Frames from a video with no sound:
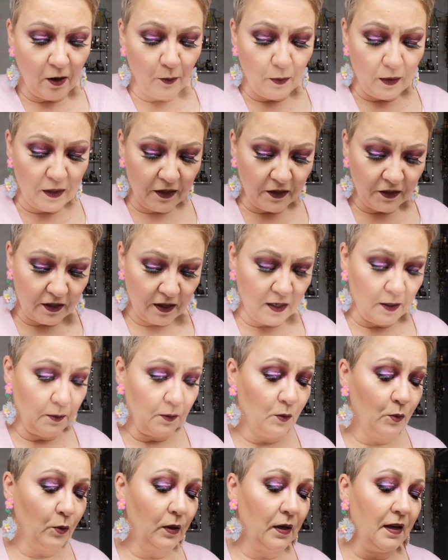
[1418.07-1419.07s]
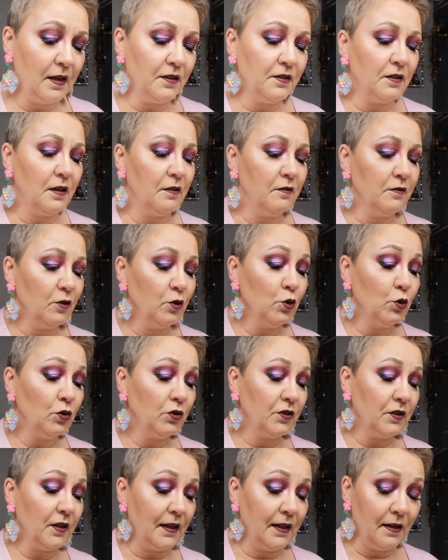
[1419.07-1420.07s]
How many times will I say
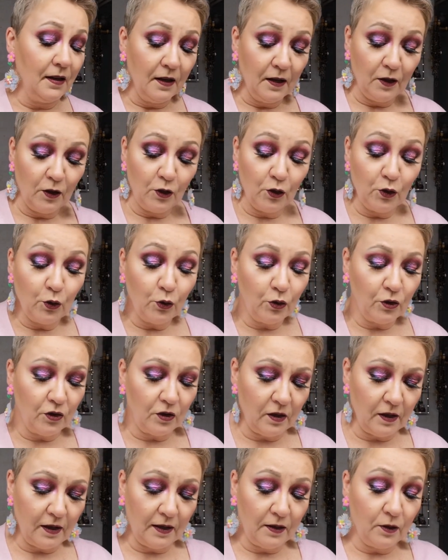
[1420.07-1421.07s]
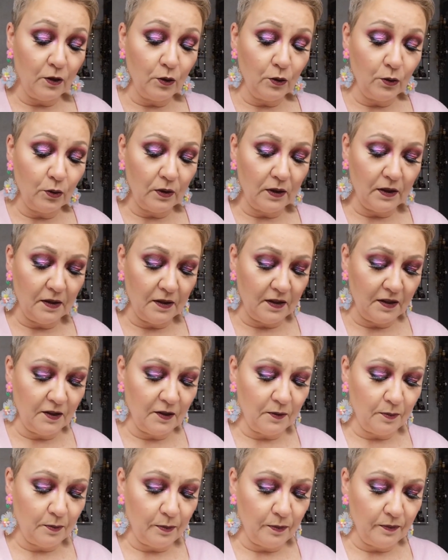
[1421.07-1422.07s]
neutral and nude in
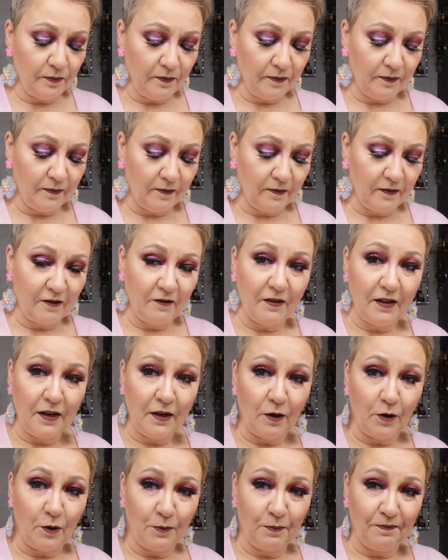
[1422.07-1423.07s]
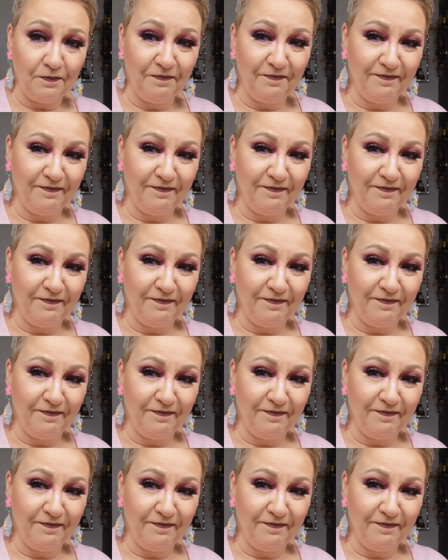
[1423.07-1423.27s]
this video?